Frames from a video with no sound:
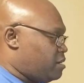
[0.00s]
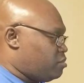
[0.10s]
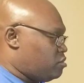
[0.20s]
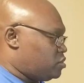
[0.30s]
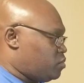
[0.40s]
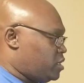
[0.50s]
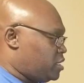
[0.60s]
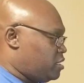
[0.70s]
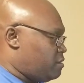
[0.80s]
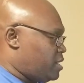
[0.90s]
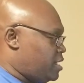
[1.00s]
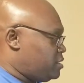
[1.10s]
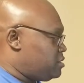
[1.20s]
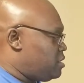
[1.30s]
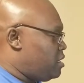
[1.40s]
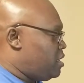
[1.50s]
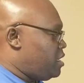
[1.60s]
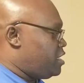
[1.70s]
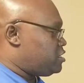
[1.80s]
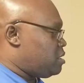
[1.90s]
5.20 gigabytes.
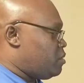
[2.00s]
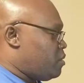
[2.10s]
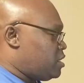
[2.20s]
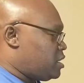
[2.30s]
And so we want to